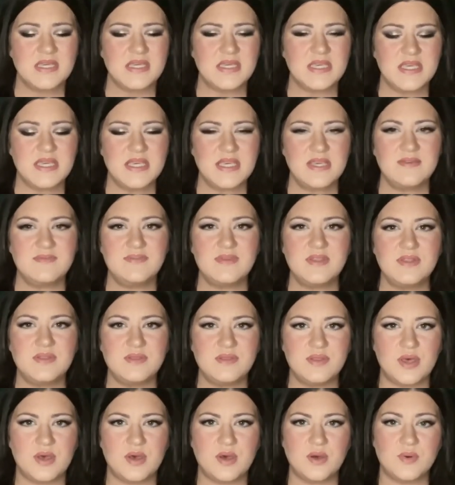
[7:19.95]
Even
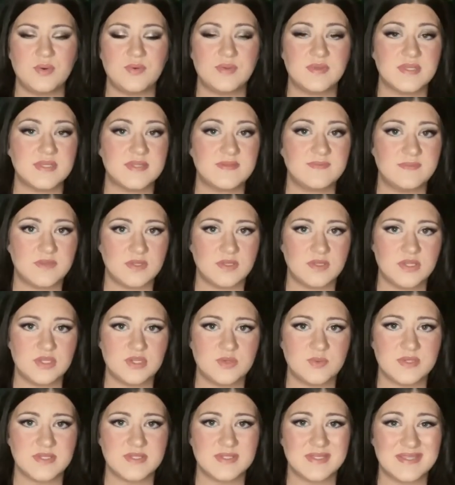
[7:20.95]
though this
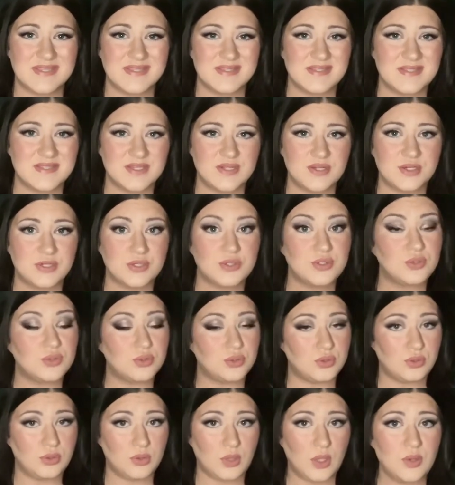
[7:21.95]
village was considered
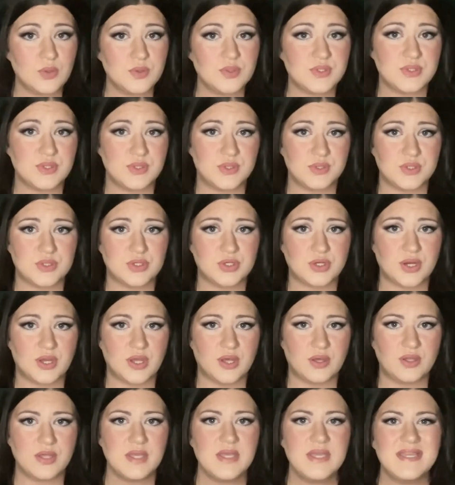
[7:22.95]
close to the
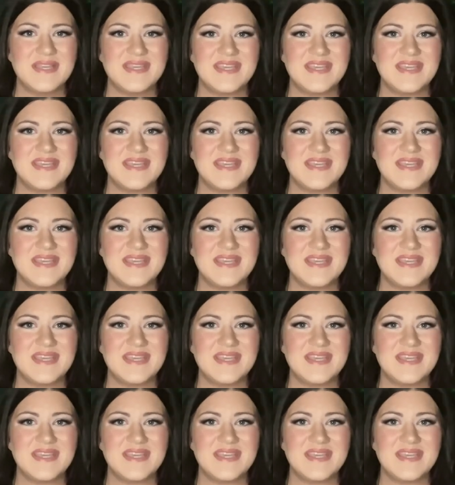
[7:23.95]
trail,